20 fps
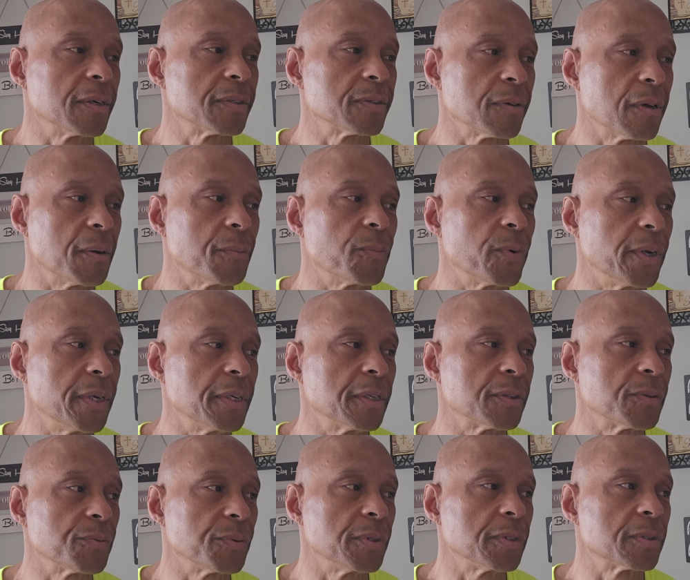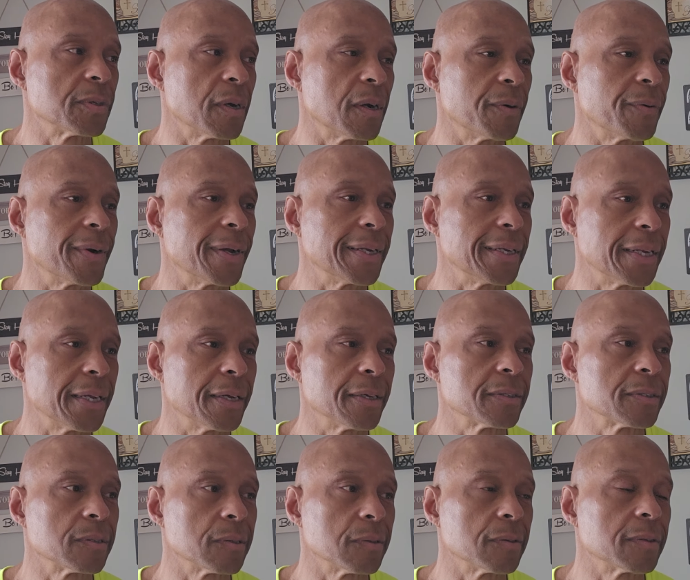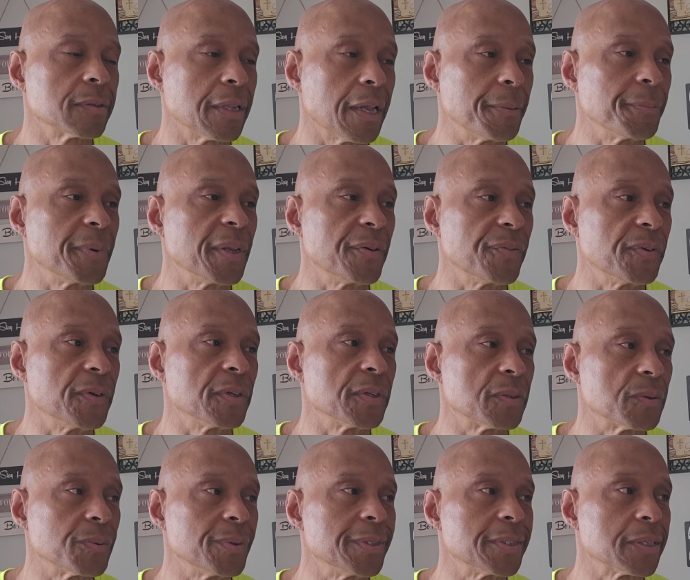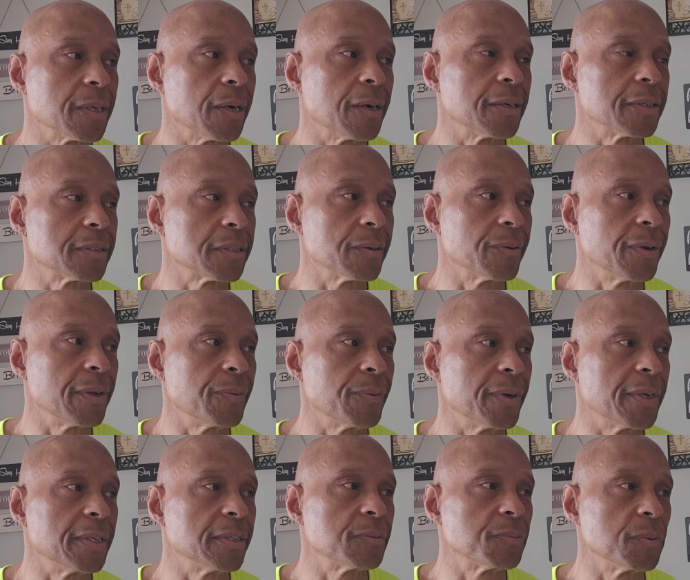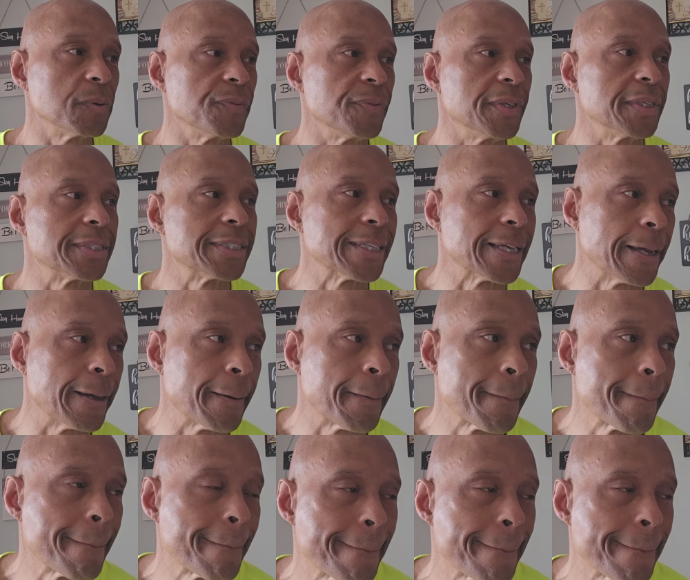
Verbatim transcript: So I'm rating a three star right now. So I'm giving it a three star. So anyway, this movie is uh,